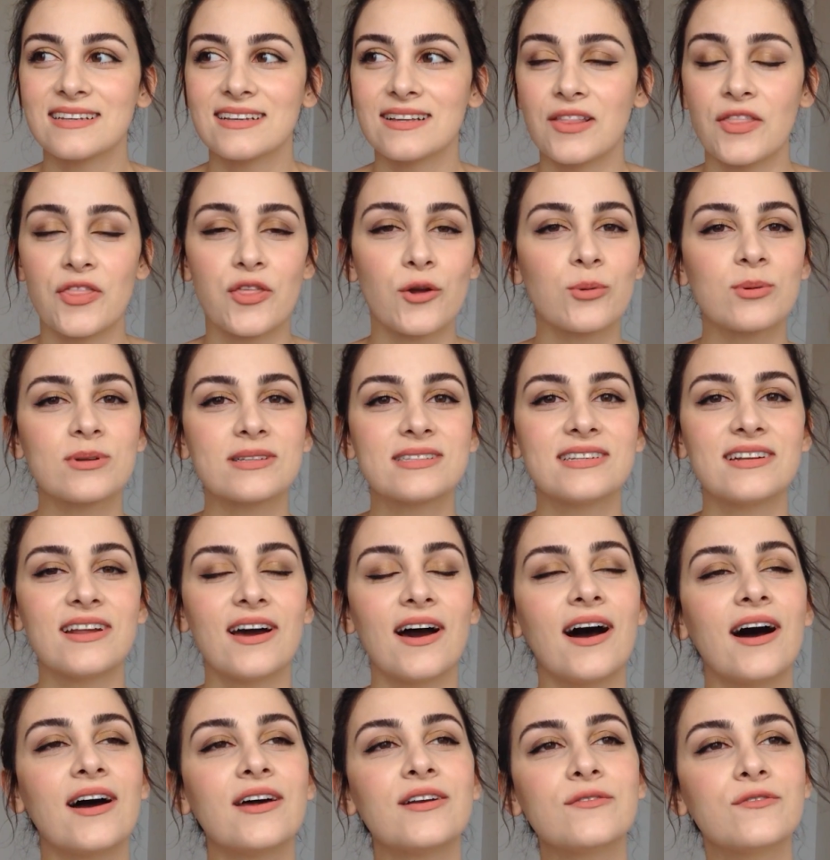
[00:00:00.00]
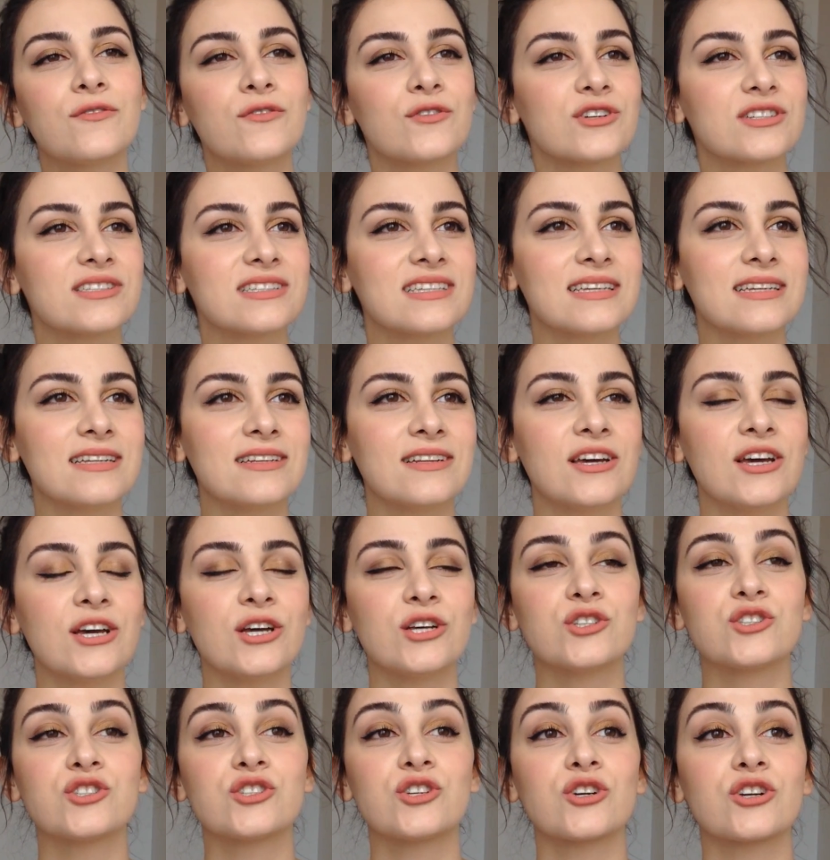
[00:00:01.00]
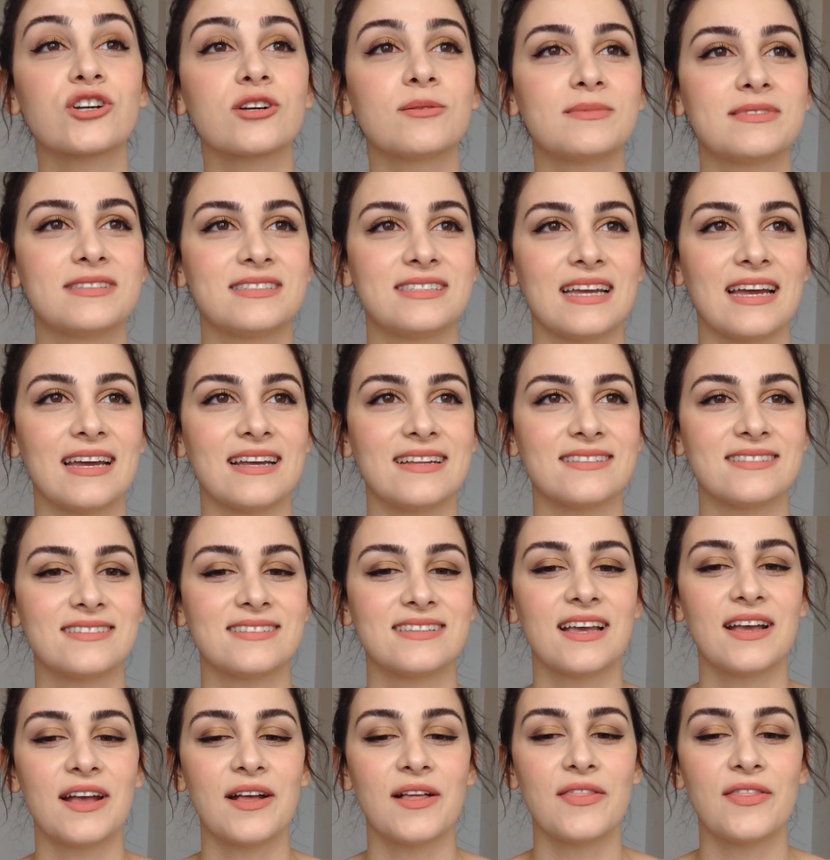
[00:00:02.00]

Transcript: there was an unforeseen circumstance